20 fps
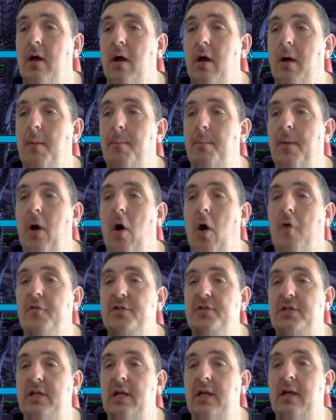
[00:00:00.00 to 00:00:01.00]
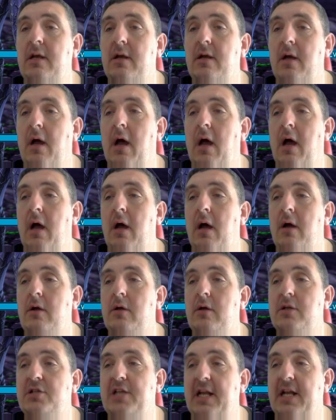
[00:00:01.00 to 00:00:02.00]
But obviously,
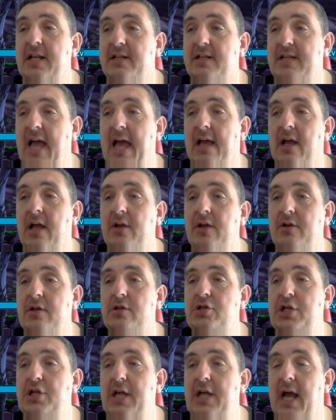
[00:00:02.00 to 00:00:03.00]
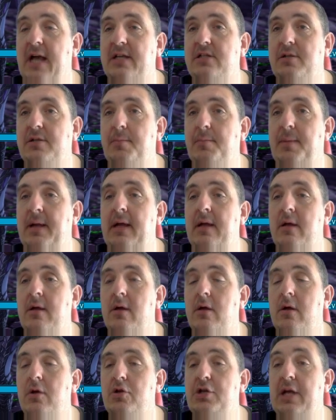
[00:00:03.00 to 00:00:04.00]
you'll see in a second, she has to be,
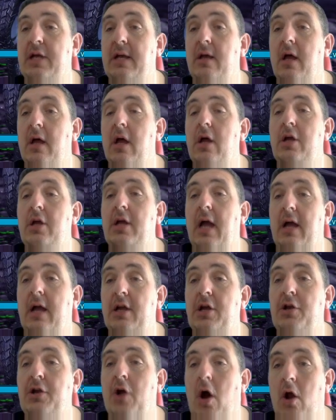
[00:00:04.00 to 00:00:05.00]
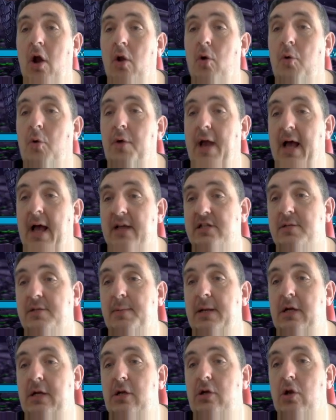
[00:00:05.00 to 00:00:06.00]
your Gnarlhorn has to
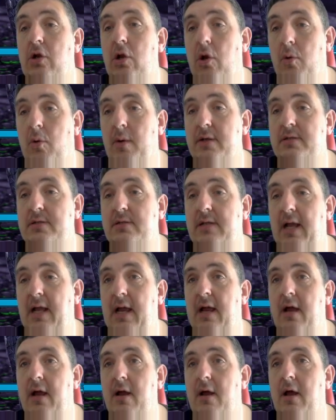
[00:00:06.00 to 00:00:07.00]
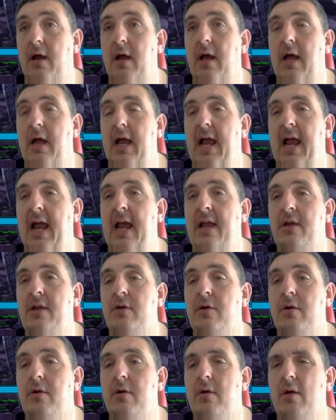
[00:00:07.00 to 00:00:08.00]
be your lowest.
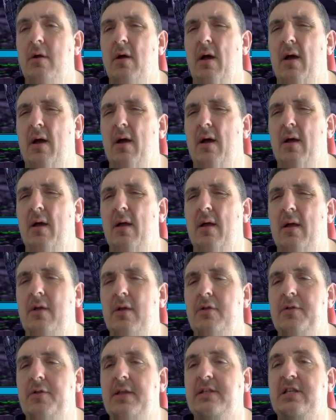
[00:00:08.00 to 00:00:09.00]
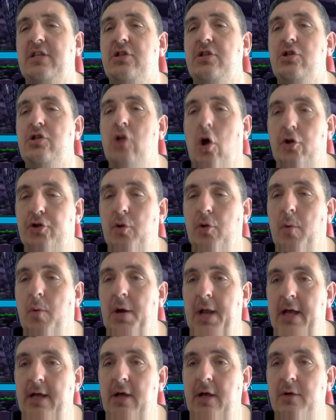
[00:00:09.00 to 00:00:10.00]
This is not the one
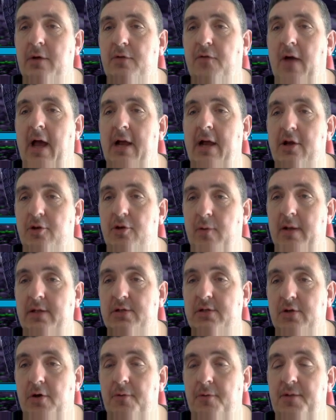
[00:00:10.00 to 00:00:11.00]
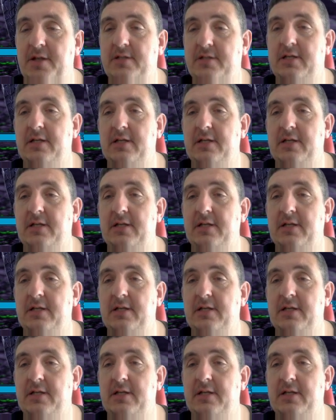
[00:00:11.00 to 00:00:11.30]
I use for Iron Twins though. This